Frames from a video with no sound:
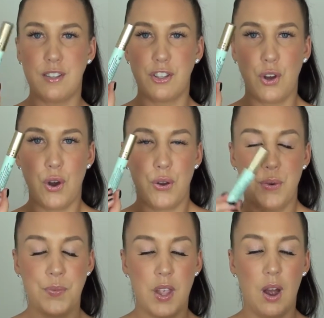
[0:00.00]
So
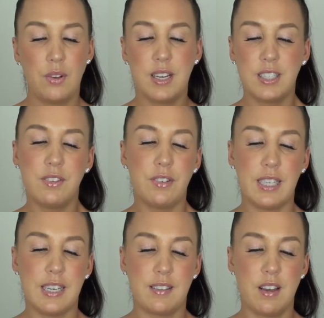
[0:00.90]
I was actually
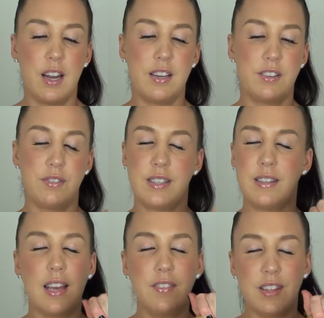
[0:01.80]
really excited to
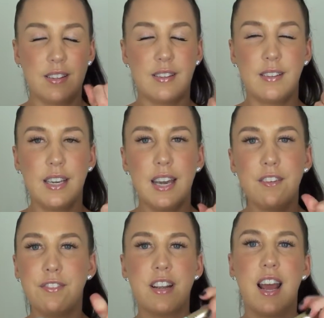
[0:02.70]
receive this as a
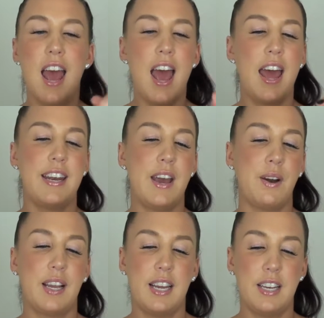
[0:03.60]
gift. And now
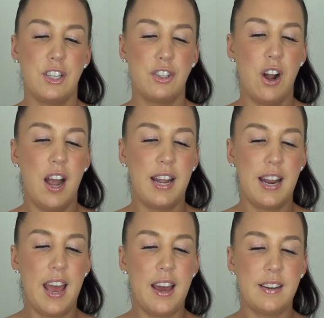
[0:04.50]
I can try it
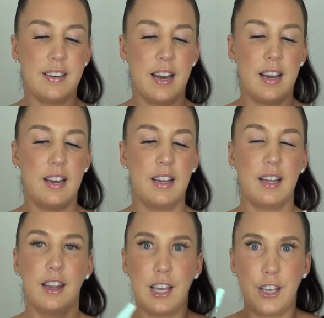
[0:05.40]
out and
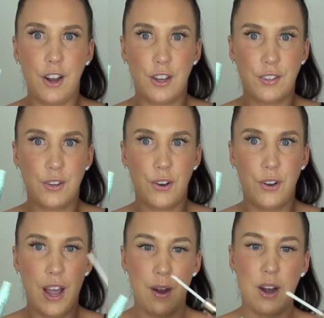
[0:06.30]
let you guys know
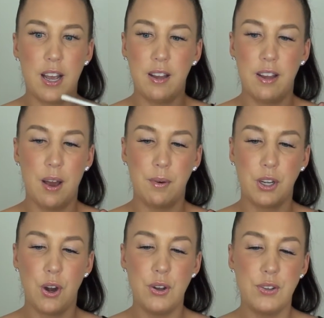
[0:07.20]
how it
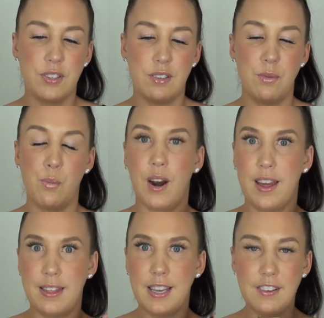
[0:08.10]
goes and what I
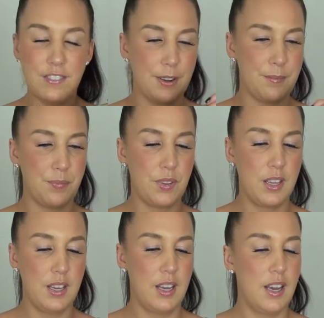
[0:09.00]
think of it.
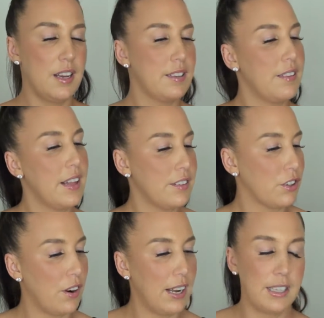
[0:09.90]
So that's a
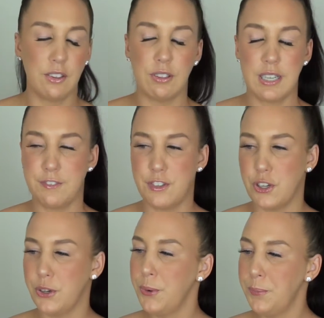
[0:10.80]
great little gift
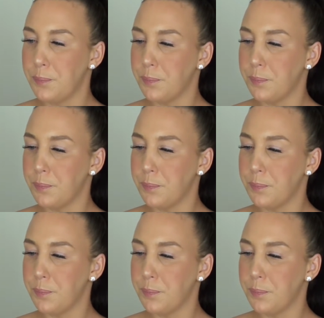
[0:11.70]
too.